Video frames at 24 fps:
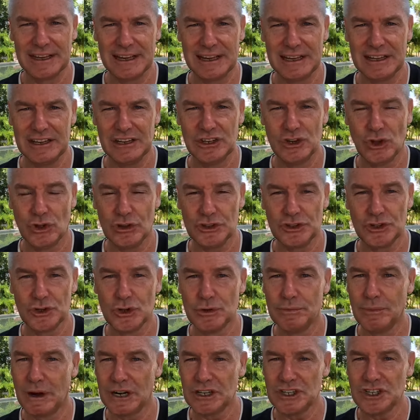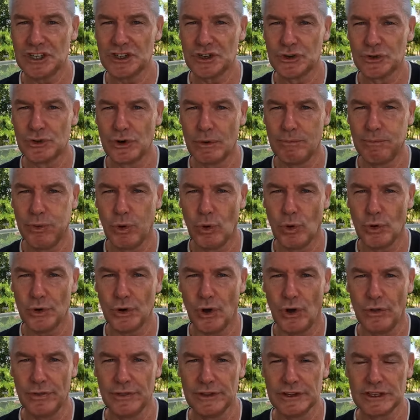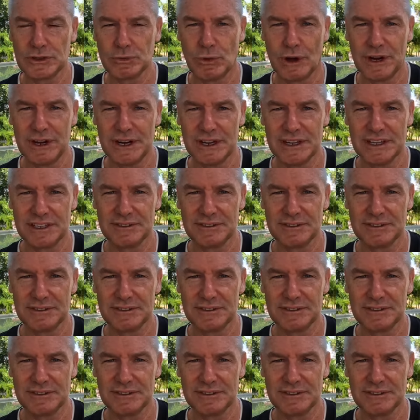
not too much to report on this one.